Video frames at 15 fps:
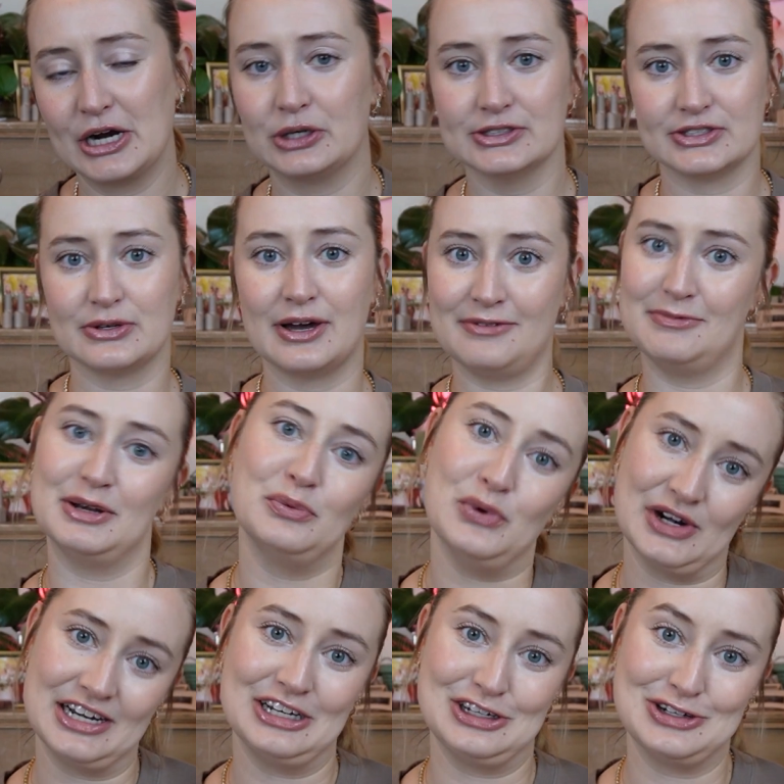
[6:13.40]
also I've been
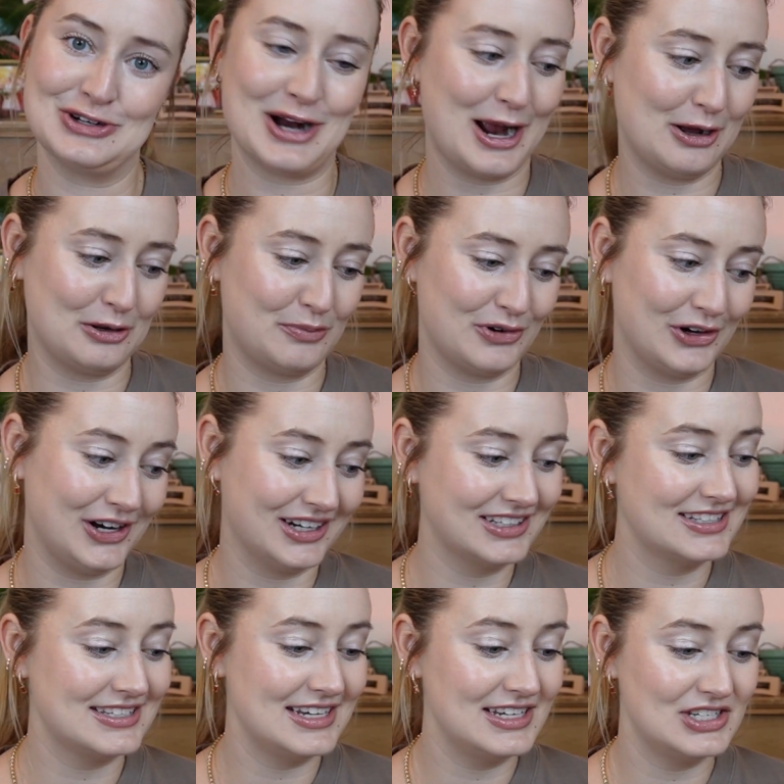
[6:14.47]
wanting to try out a
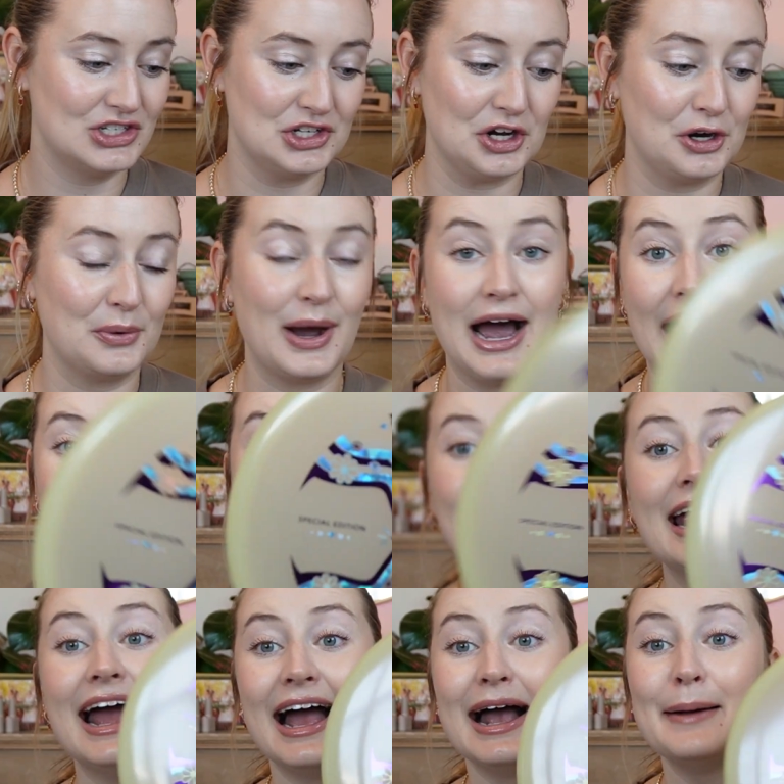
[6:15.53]
proxy, so
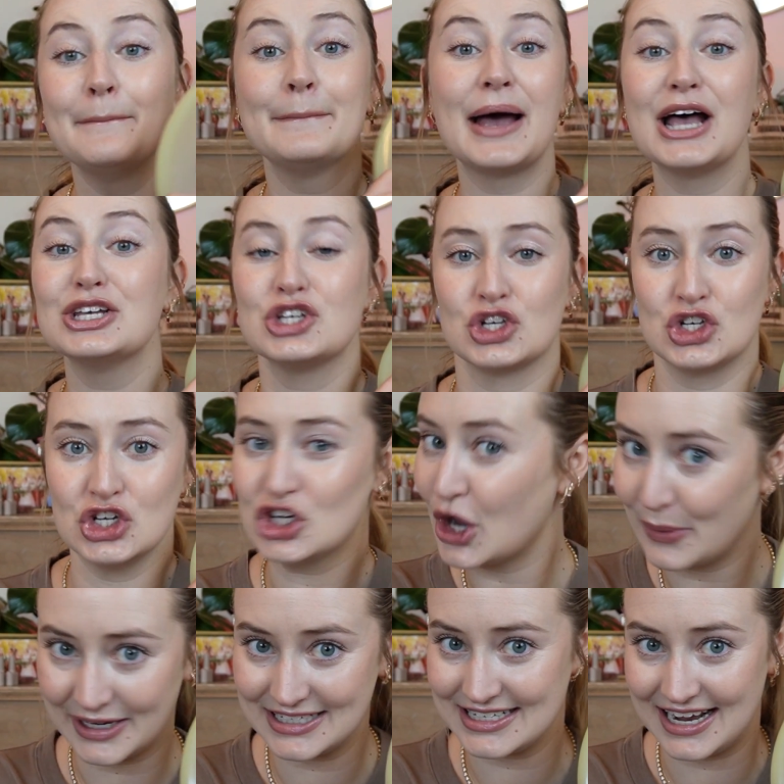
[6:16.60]
I am so
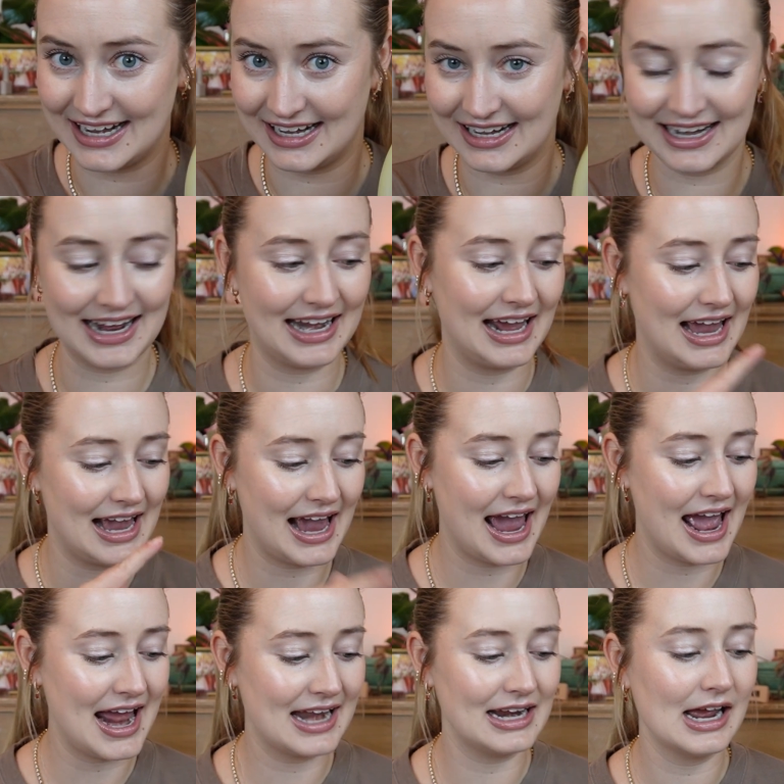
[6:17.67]
excited, and
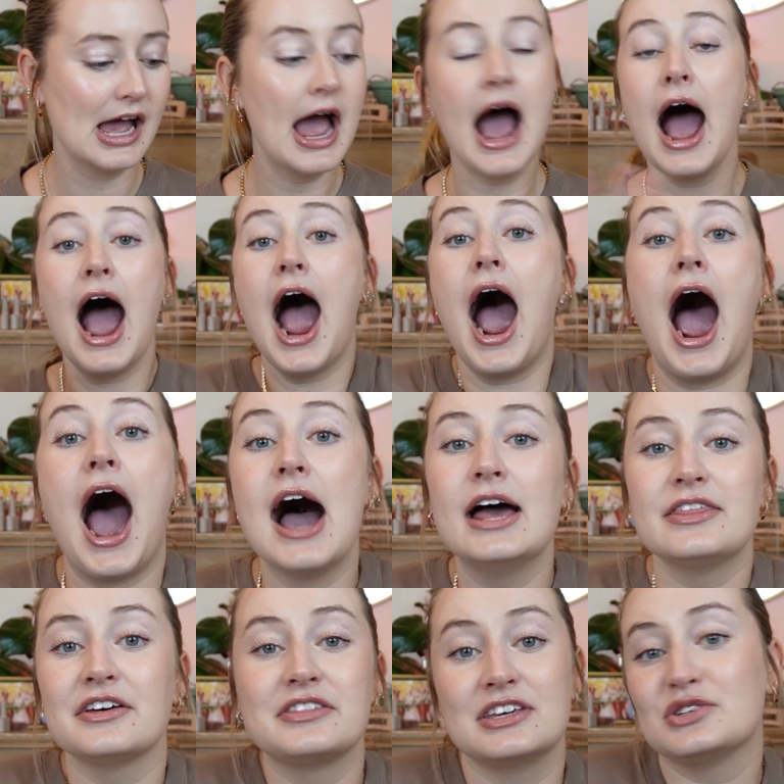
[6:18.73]
I
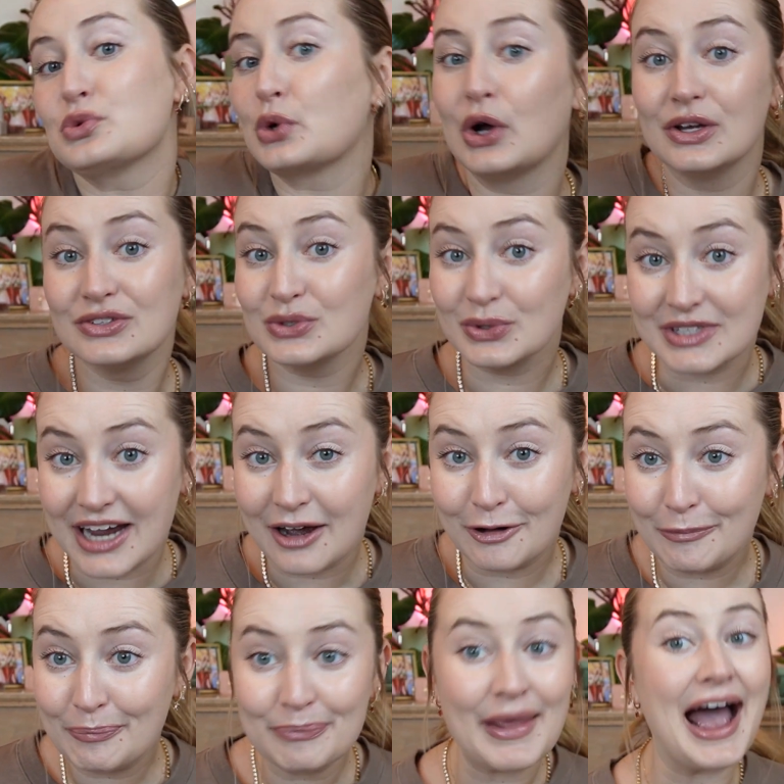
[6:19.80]
thought these were all sold out.
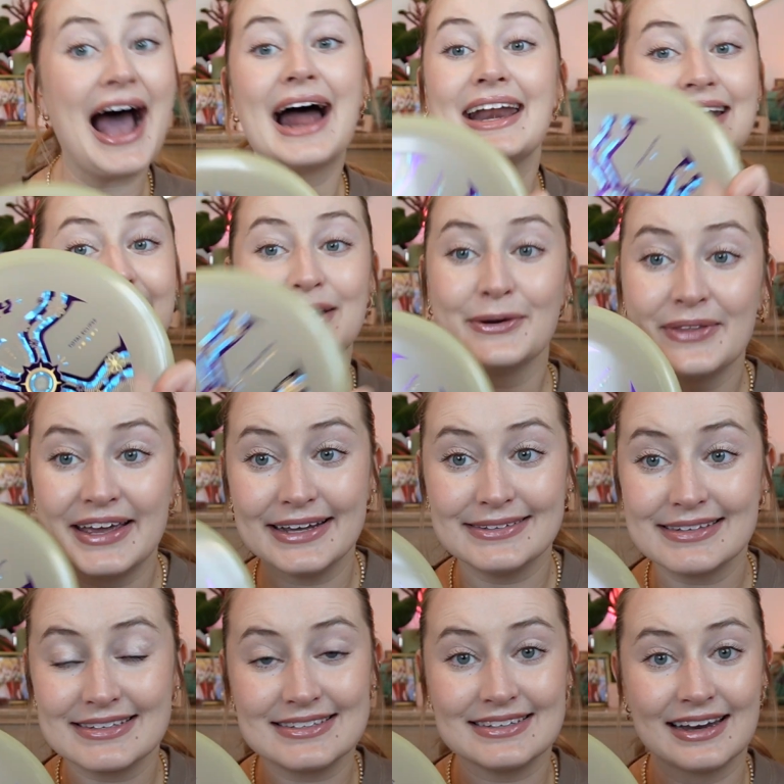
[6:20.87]
I didn't know they
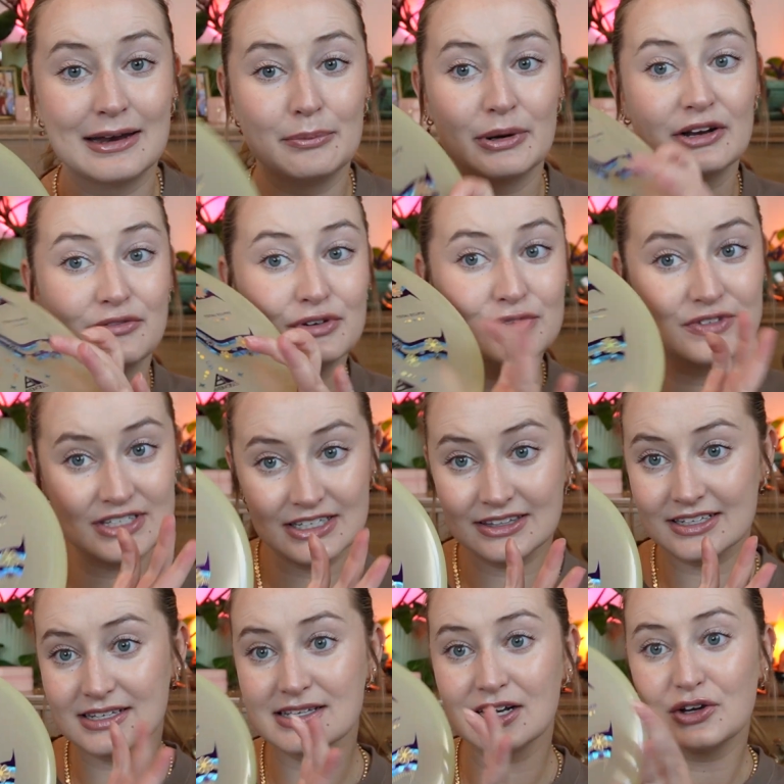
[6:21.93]
existed, but if you've seen
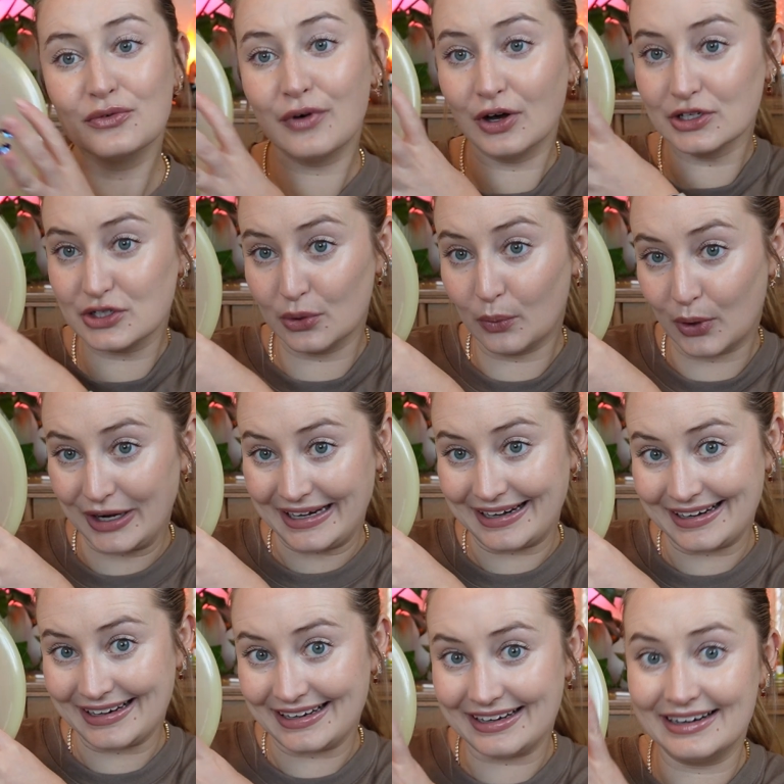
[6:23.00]
this and you've also wanted
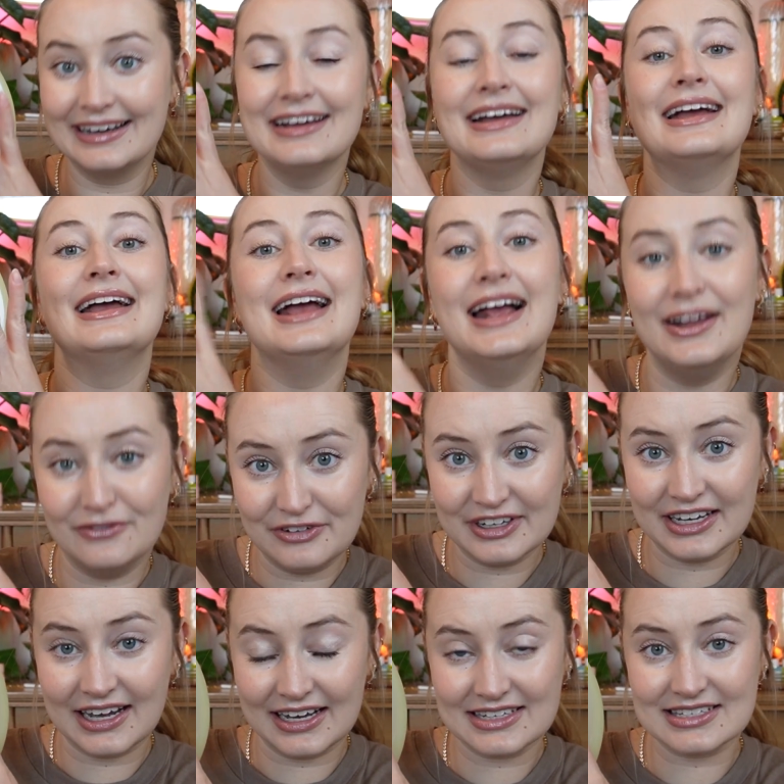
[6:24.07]
it,
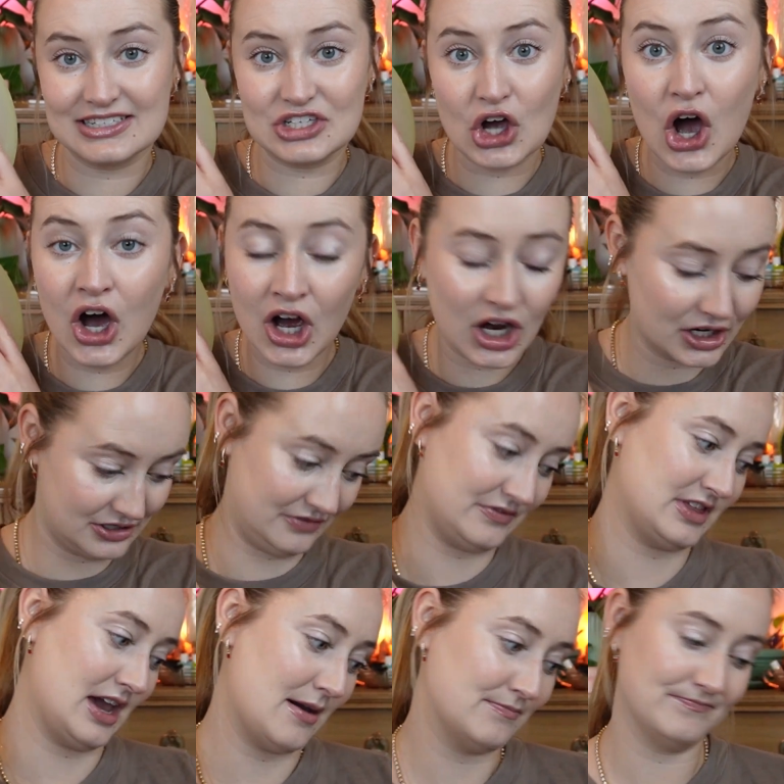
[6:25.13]
Infinite has a ton of
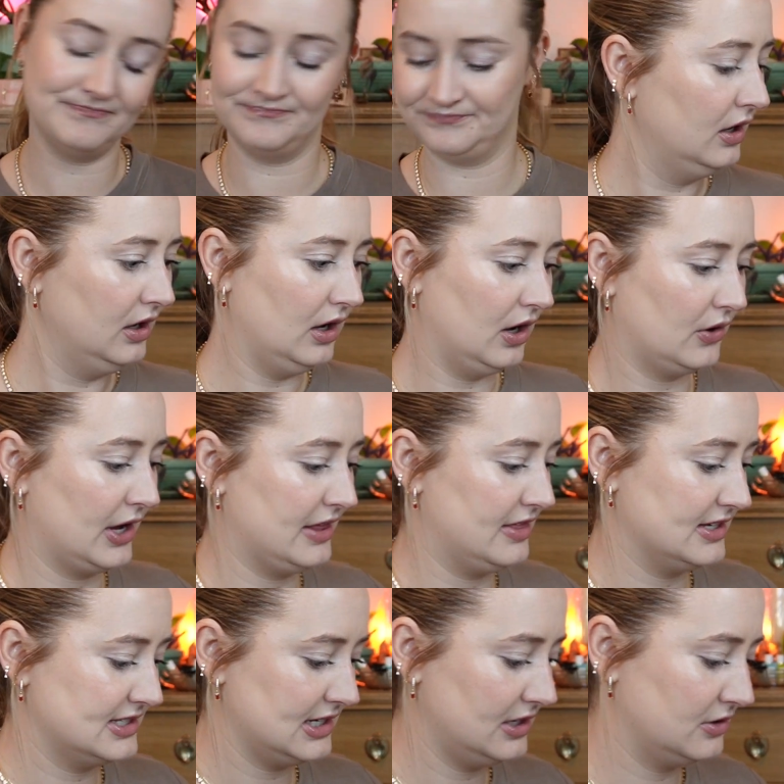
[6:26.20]
them. Okay,
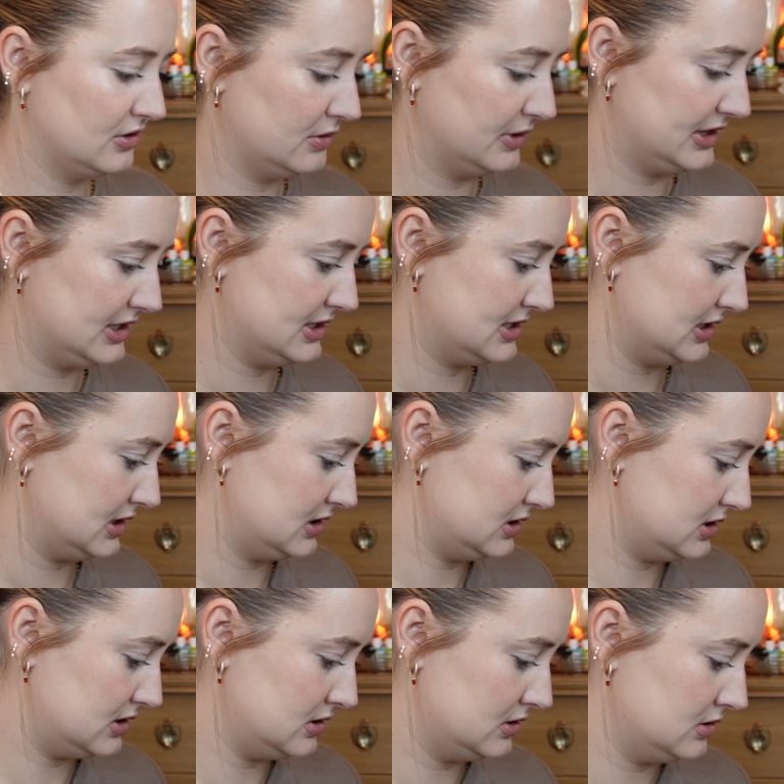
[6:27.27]
this, I don't know what this
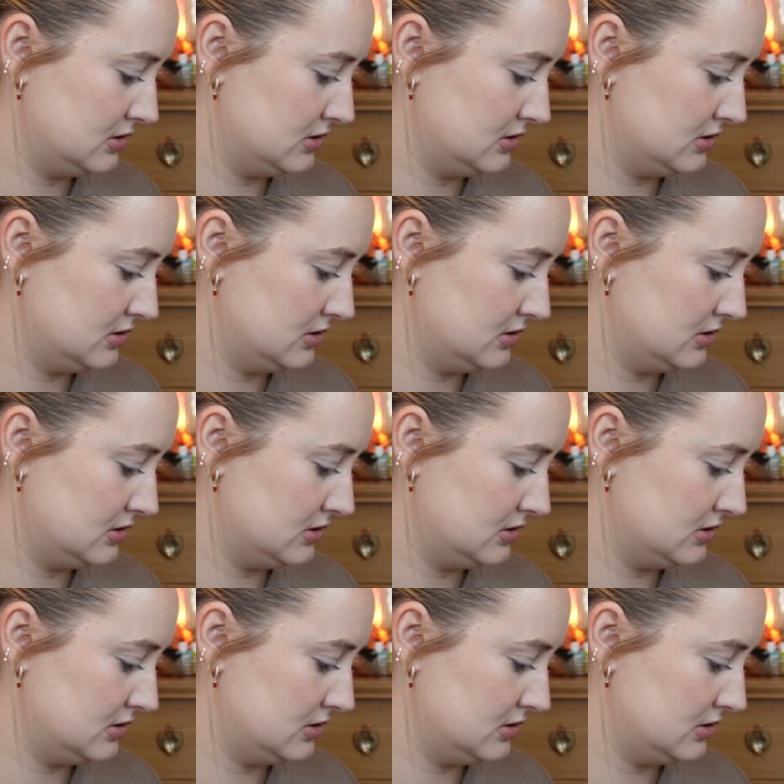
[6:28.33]
is.